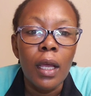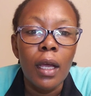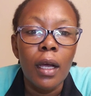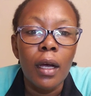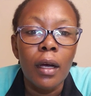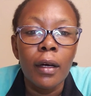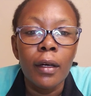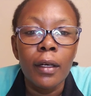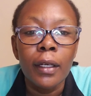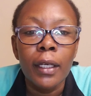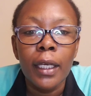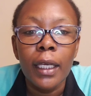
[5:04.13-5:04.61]

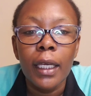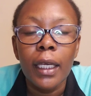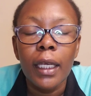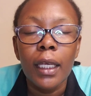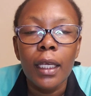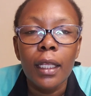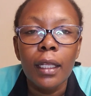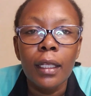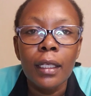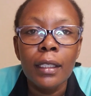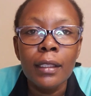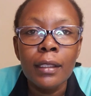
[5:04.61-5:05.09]

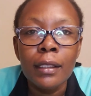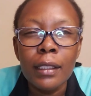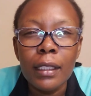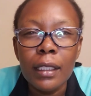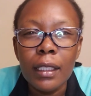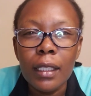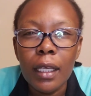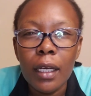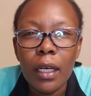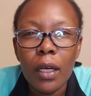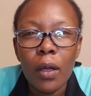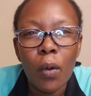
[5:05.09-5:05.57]
Okay, let's see
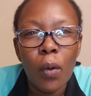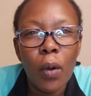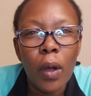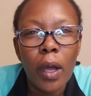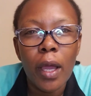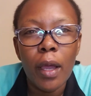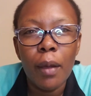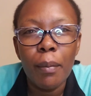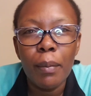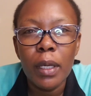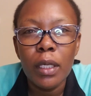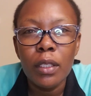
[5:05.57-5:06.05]
the
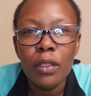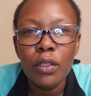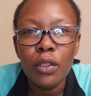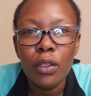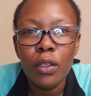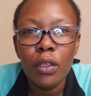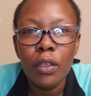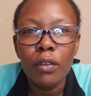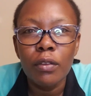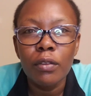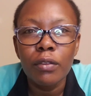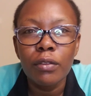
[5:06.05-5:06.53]
requirement
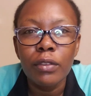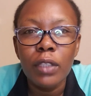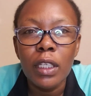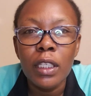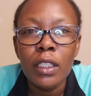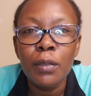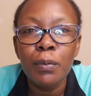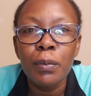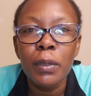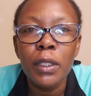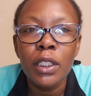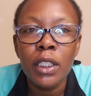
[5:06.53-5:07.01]
of
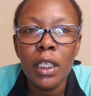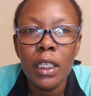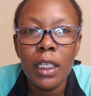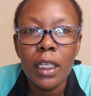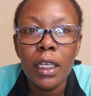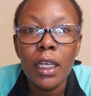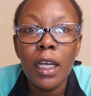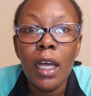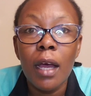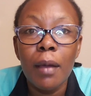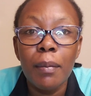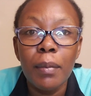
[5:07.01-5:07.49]

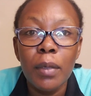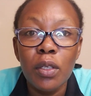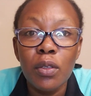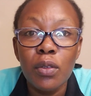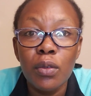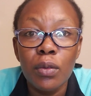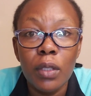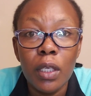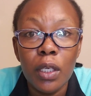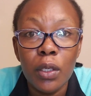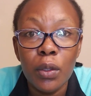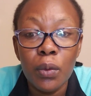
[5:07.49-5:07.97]
especially coming
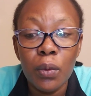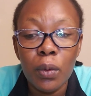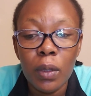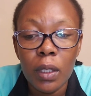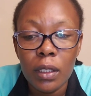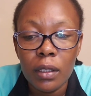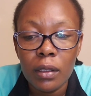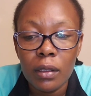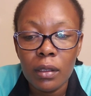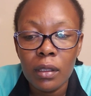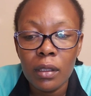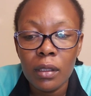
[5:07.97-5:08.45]
to the
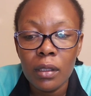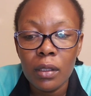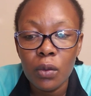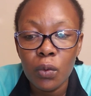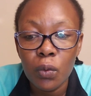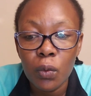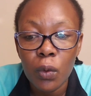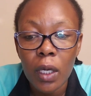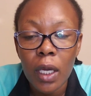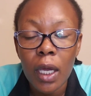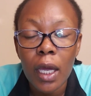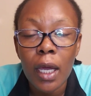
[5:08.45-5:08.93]
US. This is
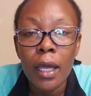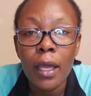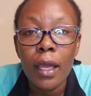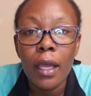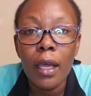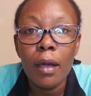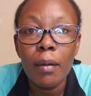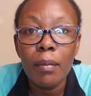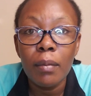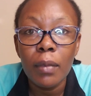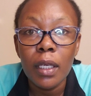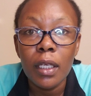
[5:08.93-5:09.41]
where I
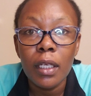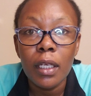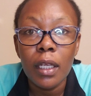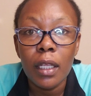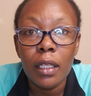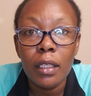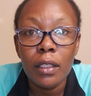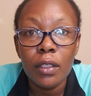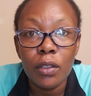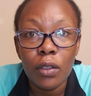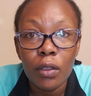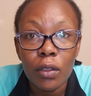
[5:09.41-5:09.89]
am, and
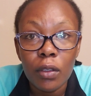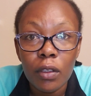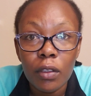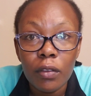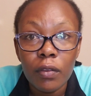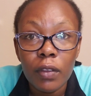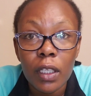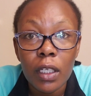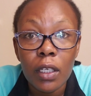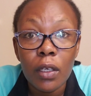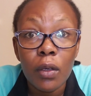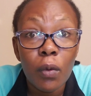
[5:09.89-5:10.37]
I'll talk
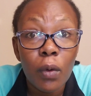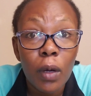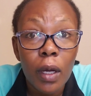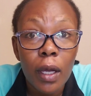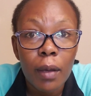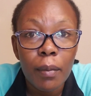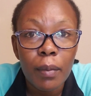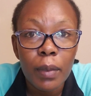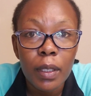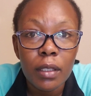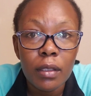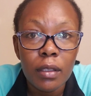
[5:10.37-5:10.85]
of the
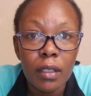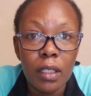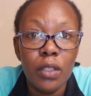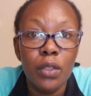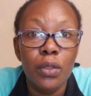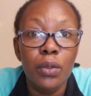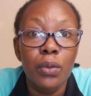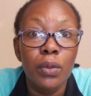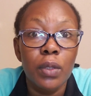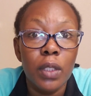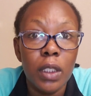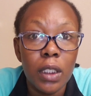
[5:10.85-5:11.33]
requirements
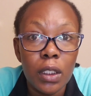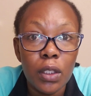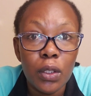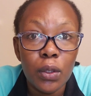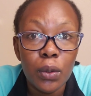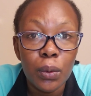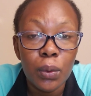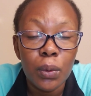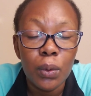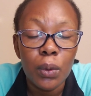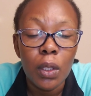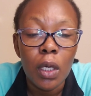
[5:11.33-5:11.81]
that you need
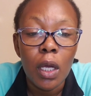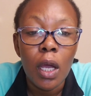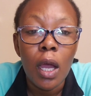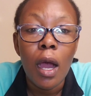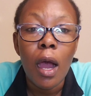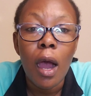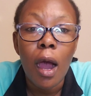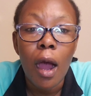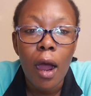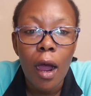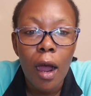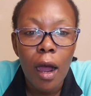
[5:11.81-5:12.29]
to
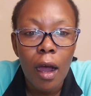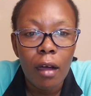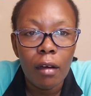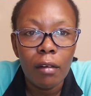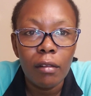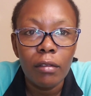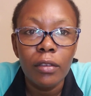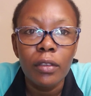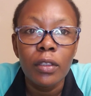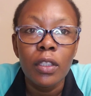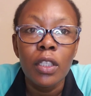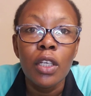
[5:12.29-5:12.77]

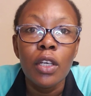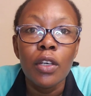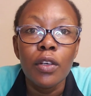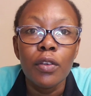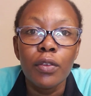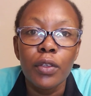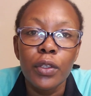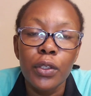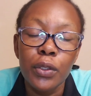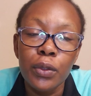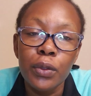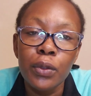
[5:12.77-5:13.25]
have
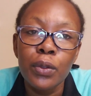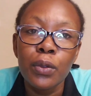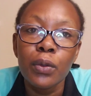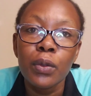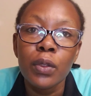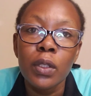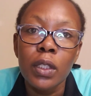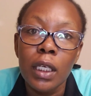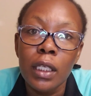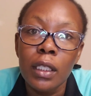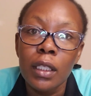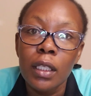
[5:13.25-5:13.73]
for you to
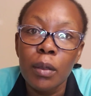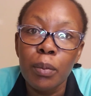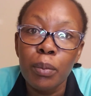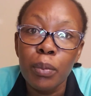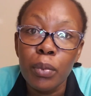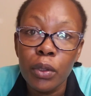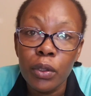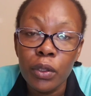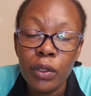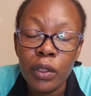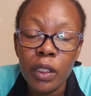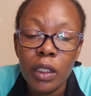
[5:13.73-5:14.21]
start the
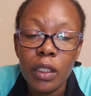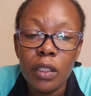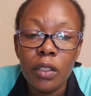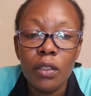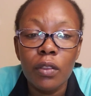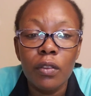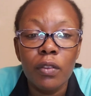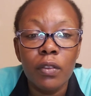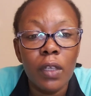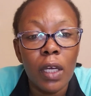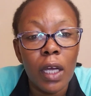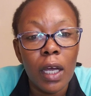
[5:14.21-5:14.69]
process
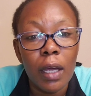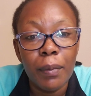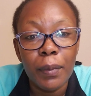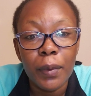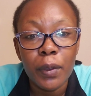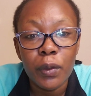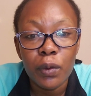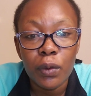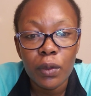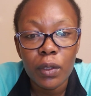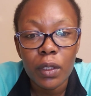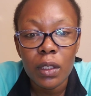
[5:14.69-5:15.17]
of
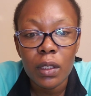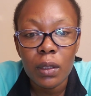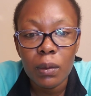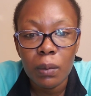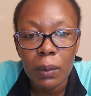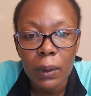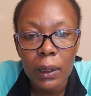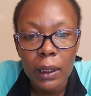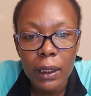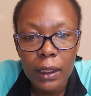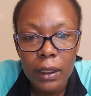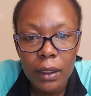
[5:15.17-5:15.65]
coming to this
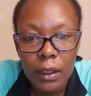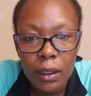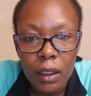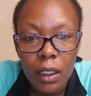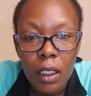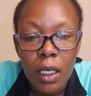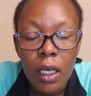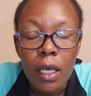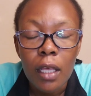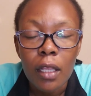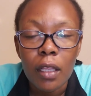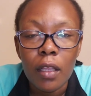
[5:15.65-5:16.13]
place.
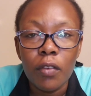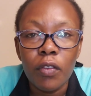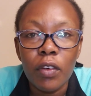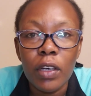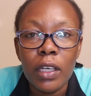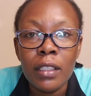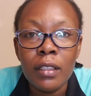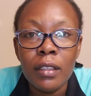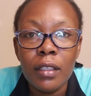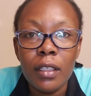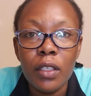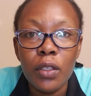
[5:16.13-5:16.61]
The
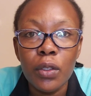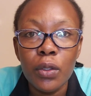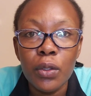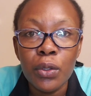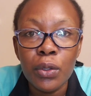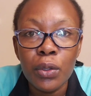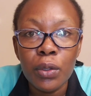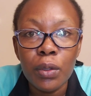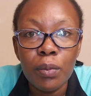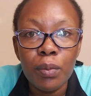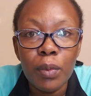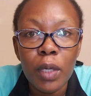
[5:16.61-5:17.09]
first thing, you
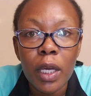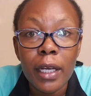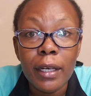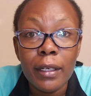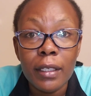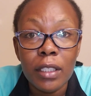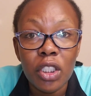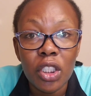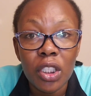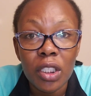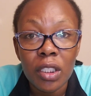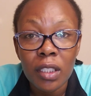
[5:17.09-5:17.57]
should be a
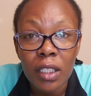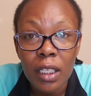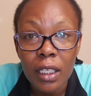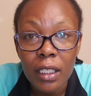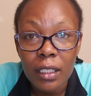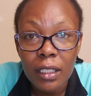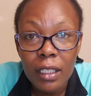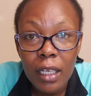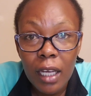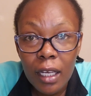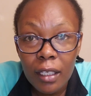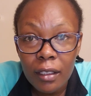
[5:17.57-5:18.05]

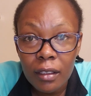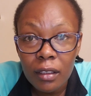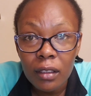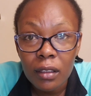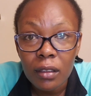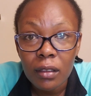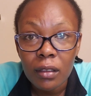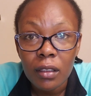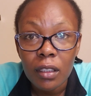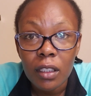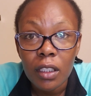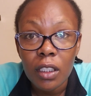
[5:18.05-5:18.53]
registered
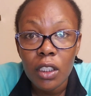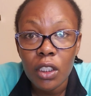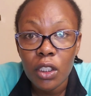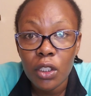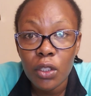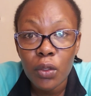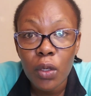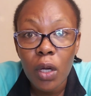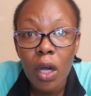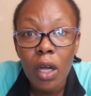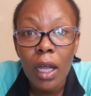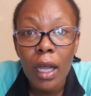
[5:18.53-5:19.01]
nurse
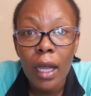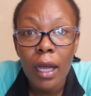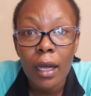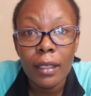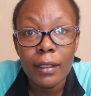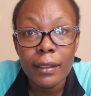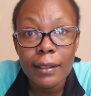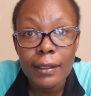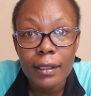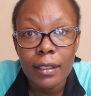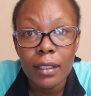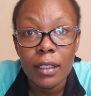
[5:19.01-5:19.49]
in your
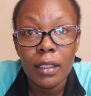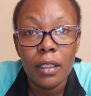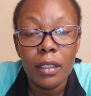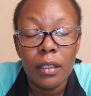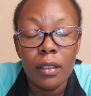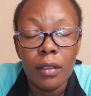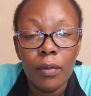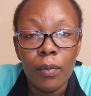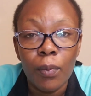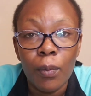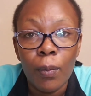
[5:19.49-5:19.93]
country.